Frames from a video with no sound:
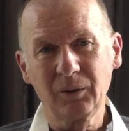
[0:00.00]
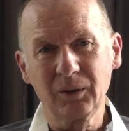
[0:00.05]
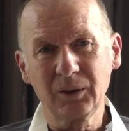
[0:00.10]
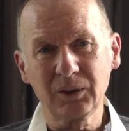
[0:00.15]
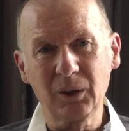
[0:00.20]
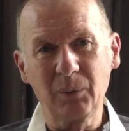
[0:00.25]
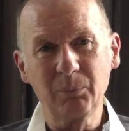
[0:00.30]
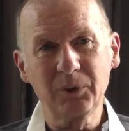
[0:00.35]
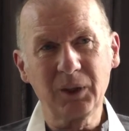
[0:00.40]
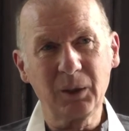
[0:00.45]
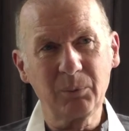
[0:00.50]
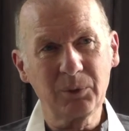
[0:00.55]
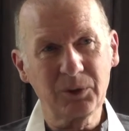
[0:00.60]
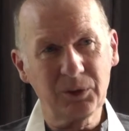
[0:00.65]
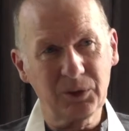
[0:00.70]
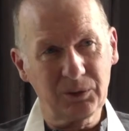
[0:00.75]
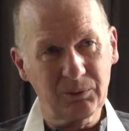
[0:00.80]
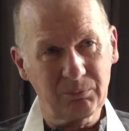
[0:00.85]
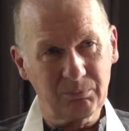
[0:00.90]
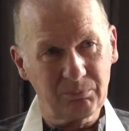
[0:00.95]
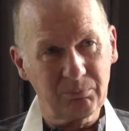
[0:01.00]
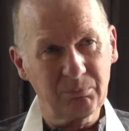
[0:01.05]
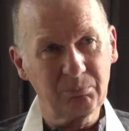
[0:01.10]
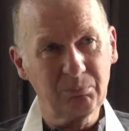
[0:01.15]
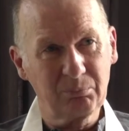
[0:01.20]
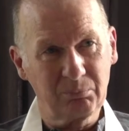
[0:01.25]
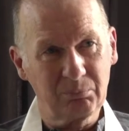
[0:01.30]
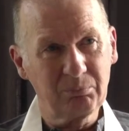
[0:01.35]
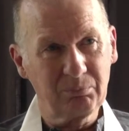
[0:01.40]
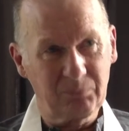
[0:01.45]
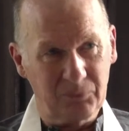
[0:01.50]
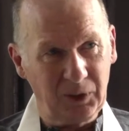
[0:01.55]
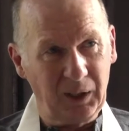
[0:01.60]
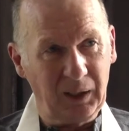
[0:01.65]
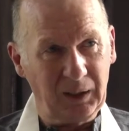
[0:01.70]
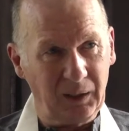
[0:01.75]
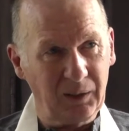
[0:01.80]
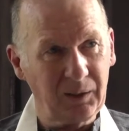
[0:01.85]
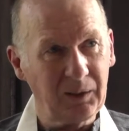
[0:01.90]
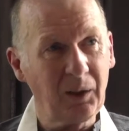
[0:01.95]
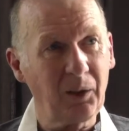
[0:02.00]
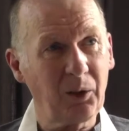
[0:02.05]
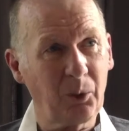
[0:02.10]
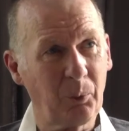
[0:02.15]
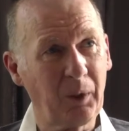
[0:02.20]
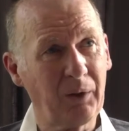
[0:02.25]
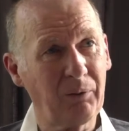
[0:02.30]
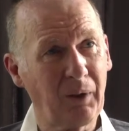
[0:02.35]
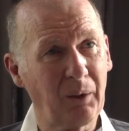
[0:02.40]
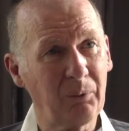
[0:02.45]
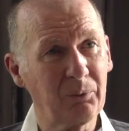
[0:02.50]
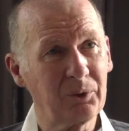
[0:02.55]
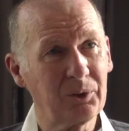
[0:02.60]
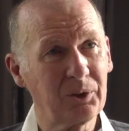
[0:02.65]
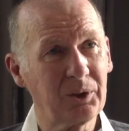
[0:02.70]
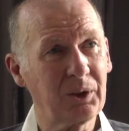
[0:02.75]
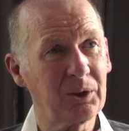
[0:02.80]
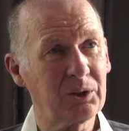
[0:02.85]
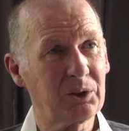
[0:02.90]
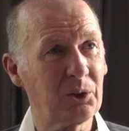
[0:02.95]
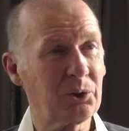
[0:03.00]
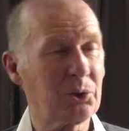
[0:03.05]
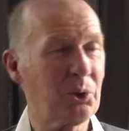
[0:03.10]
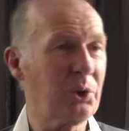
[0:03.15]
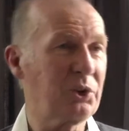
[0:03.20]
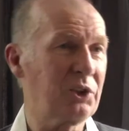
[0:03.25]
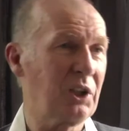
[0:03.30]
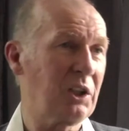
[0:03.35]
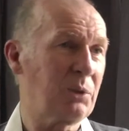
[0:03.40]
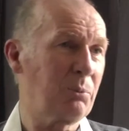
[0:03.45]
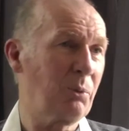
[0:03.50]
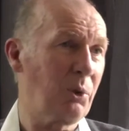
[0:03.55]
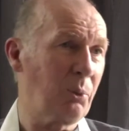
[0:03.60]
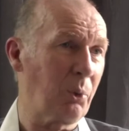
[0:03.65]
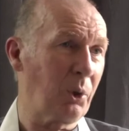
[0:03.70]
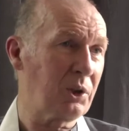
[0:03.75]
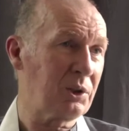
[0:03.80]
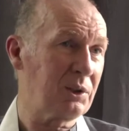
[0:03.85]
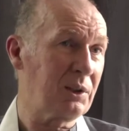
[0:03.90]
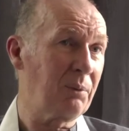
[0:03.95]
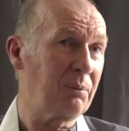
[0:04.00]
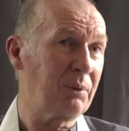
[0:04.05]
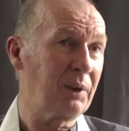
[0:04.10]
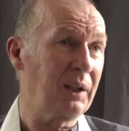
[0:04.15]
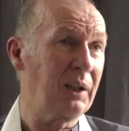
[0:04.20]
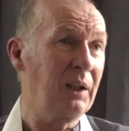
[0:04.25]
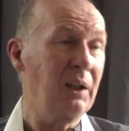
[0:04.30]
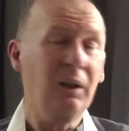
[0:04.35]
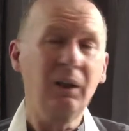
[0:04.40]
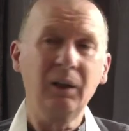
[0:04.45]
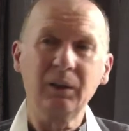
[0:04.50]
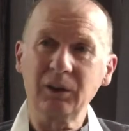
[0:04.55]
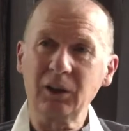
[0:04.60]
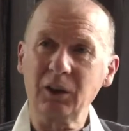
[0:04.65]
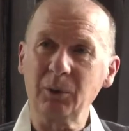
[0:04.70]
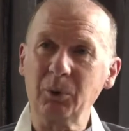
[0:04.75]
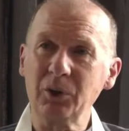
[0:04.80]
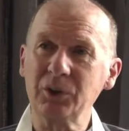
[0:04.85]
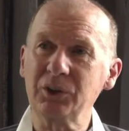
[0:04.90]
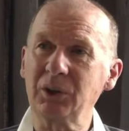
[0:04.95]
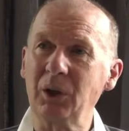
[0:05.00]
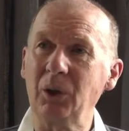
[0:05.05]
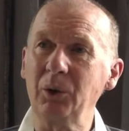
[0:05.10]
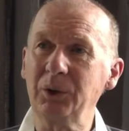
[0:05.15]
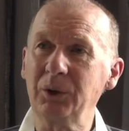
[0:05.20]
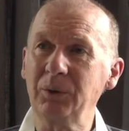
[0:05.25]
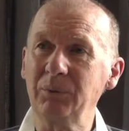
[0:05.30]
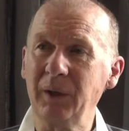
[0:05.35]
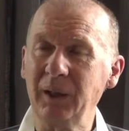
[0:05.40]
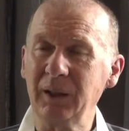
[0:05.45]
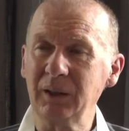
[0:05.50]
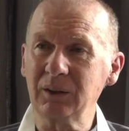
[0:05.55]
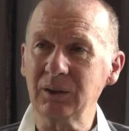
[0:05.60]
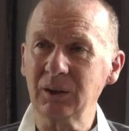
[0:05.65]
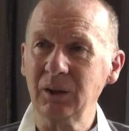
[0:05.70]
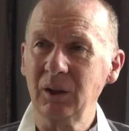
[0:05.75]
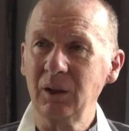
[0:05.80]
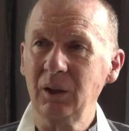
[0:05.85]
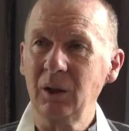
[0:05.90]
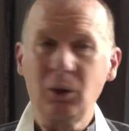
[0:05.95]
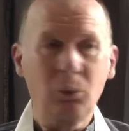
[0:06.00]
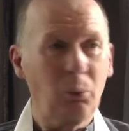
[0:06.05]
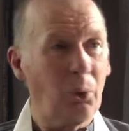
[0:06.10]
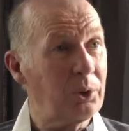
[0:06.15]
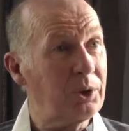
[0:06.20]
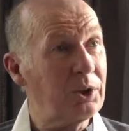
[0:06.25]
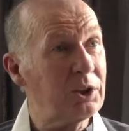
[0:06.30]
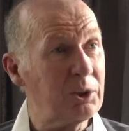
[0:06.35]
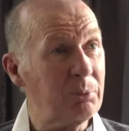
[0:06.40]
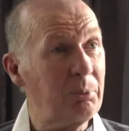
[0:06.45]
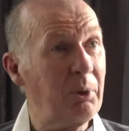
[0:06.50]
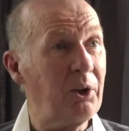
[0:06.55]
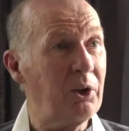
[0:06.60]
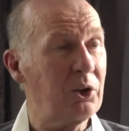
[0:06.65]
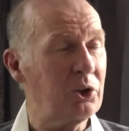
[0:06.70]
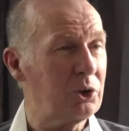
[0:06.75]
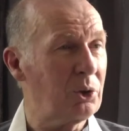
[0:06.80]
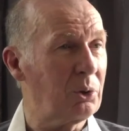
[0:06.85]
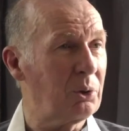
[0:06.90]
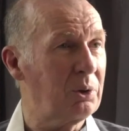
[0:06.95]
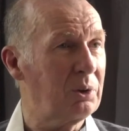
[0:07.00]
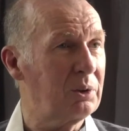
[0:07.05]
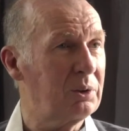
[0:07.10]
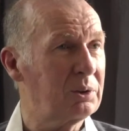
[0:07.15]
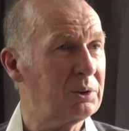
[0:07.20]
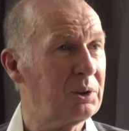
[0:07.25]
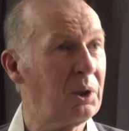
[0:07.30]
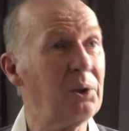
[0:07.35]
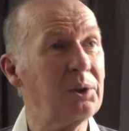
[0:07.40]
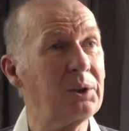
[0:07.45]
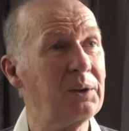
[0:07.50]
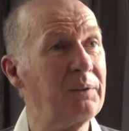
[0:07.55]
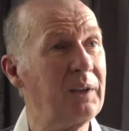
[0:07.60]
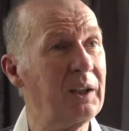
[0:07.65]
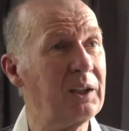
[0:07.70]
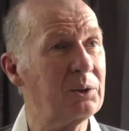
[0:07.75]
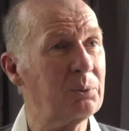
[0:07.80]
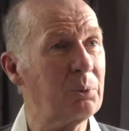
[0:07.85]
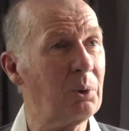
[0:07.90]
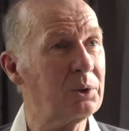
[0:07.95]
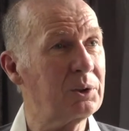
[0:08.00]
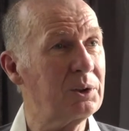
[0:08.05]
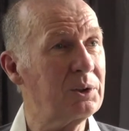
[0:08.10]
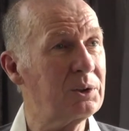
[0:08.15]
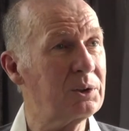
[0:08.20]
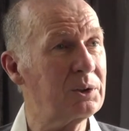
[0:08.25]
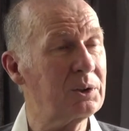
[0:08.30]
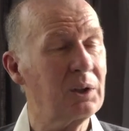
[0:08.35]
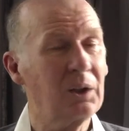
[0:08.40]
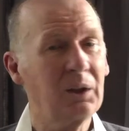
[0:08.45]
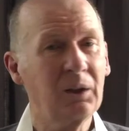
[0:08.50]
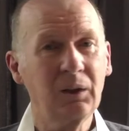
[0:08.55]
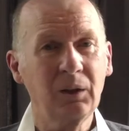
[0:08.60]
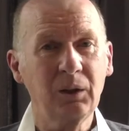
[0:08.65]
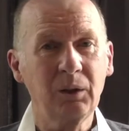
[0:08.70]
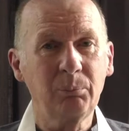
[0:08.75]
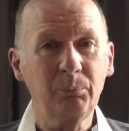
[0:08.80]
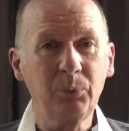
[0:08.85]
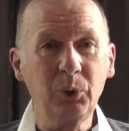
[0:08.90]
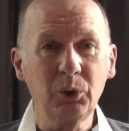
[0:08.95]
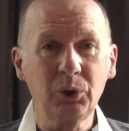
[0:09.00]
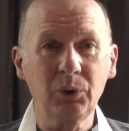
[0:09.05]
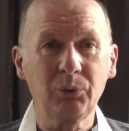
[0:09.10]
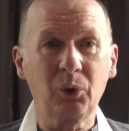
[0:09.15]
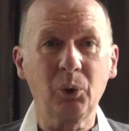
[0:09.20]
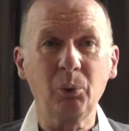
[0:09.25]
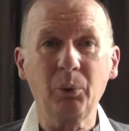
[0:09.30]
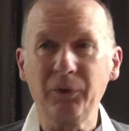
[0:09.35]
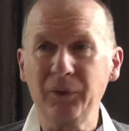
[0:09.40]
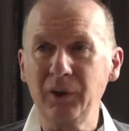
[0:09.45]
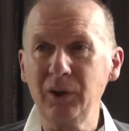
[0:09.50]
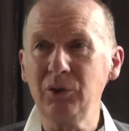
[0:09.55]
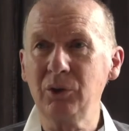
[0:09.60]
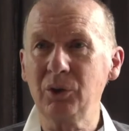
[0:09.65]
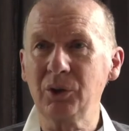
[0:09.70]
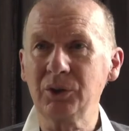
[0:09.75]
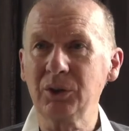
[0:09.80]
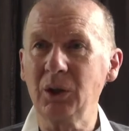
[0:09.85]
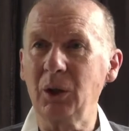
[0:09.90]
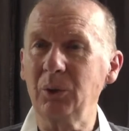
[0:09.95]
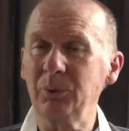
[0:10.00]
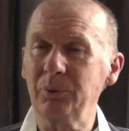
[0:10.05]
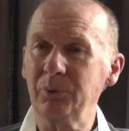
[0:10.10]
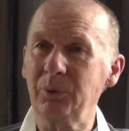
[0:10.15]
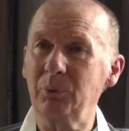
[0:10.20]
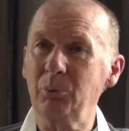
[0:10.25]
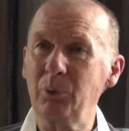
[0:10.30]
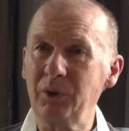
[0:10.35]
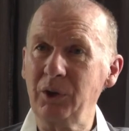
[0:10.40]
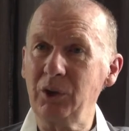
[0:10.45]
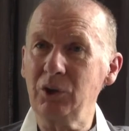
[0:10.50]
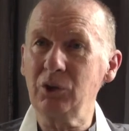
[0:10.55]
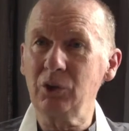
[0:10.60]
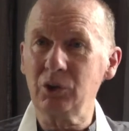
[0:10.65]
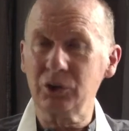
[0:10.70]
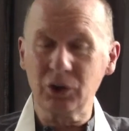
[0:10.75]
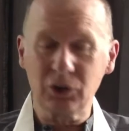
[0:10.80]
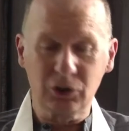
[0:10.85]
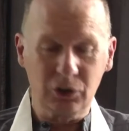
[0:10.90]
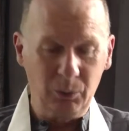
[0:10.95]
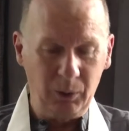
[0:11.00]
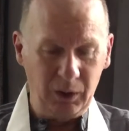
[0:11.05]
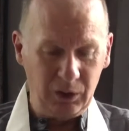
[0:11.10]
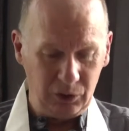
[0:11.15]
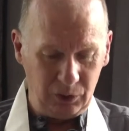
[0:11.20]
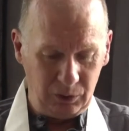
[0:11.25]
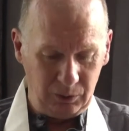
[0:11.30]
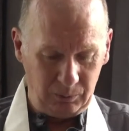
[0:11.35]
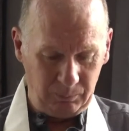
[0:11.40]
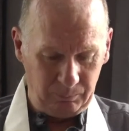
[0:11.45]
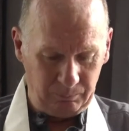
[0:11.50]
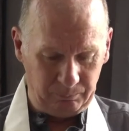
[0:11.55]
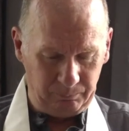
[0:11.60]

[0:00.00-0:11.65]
they sometimes take it the other way around, that it's association with what is lovely. In other words, cultivate what is spiritual, cultivate what is beautiful within yourself and within your situation.